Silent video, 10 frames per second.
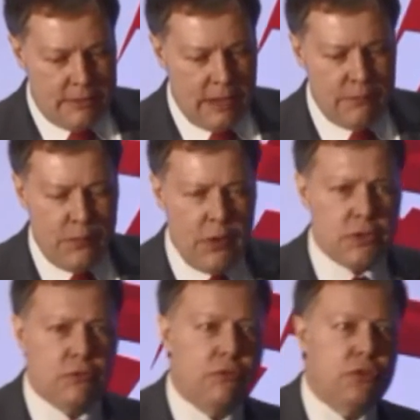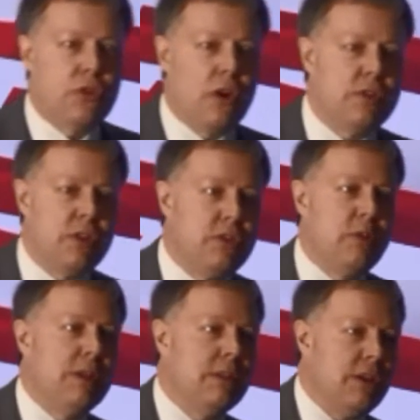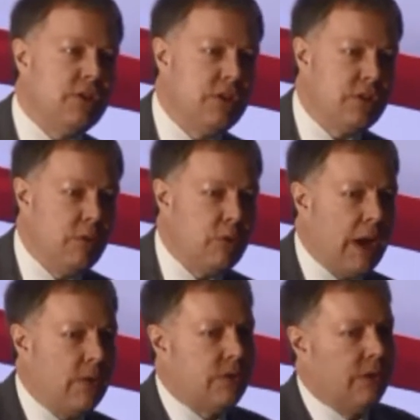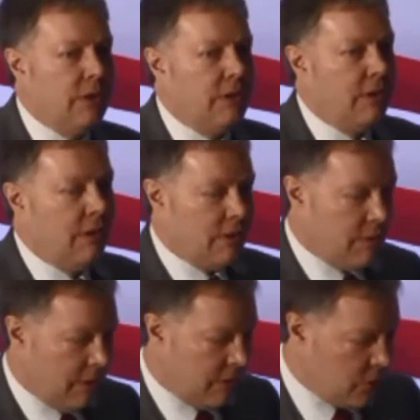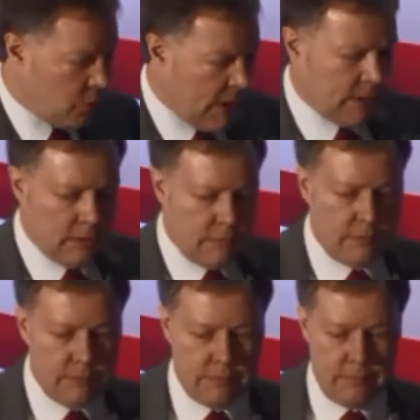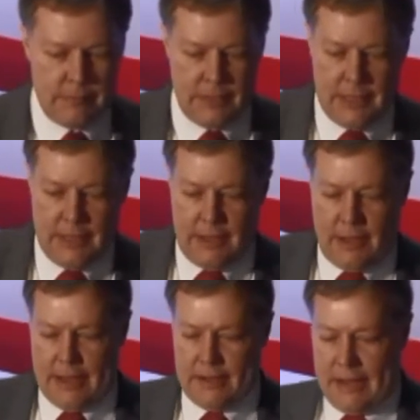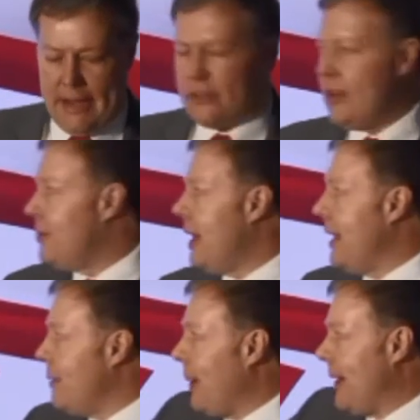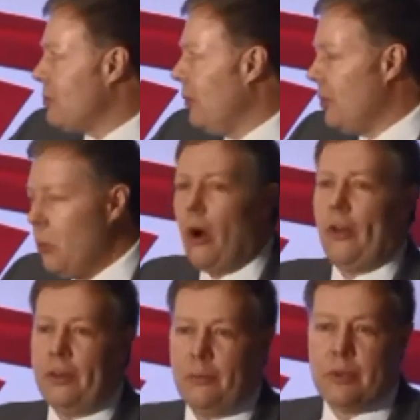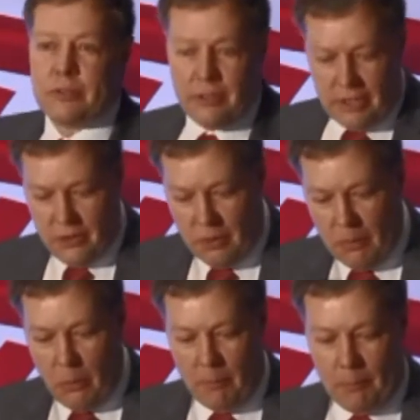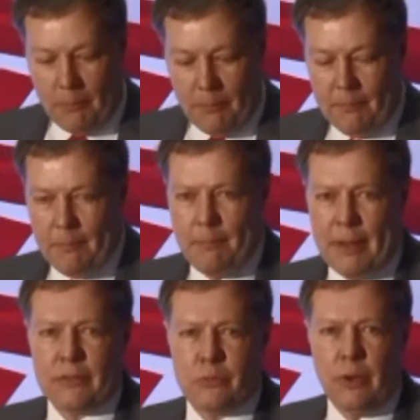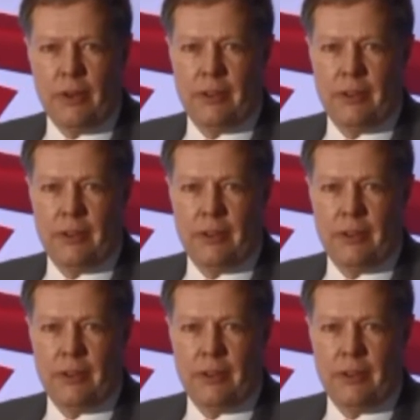They first started doing this in 2012, and actually then password 1 was the number one password.